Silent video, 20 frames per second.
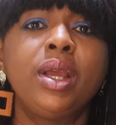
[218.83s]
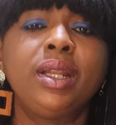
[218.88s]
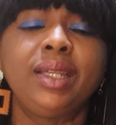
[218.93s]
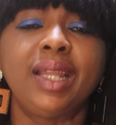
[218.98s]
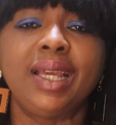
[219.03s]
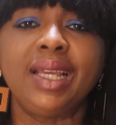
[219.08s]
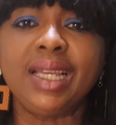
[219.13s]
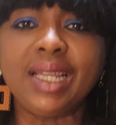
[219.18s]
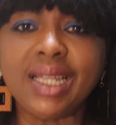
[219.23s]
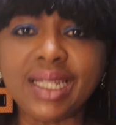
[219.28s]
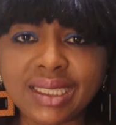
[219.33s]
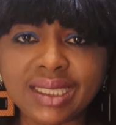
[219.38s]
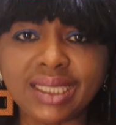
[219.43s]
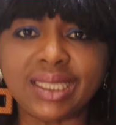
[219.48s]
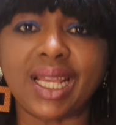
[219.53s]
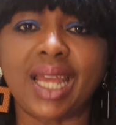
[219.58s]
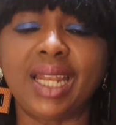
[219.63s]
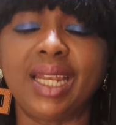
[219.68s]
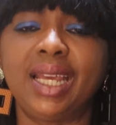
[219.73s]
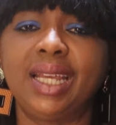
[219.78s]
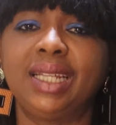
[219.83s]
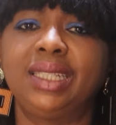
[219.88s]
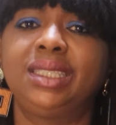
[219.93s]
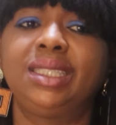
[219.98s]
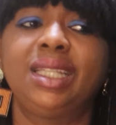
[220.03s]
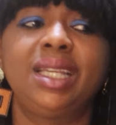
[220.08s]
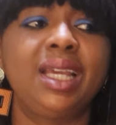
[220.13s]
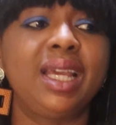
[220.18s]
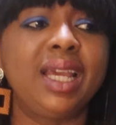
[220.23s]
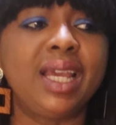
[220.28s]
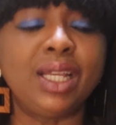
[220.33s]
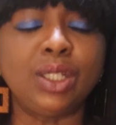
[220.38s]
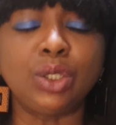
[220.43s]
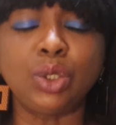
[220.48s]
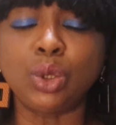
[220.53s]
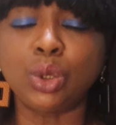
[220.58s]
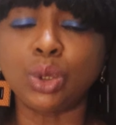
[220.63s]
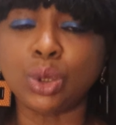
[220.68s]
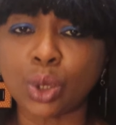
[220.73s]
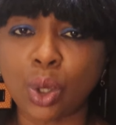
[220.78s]
The internet
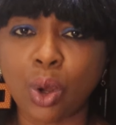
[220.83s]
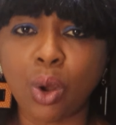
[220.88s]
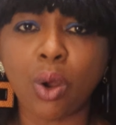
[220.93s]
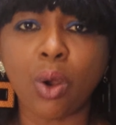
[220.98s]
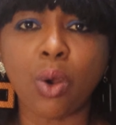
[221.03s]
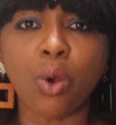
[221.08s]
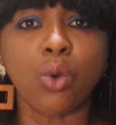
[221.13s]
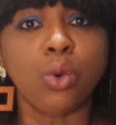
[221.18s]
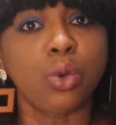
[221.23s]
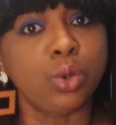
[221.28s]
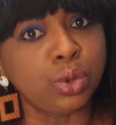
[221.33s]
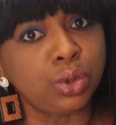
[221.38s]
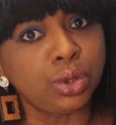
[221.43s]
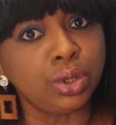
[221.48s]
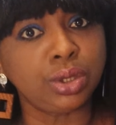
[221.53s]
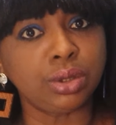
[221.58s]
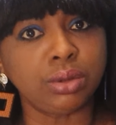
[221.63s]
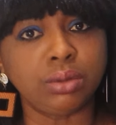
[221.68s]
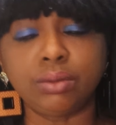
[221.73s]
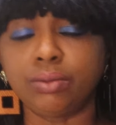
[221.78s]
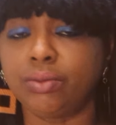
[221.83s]
is so good.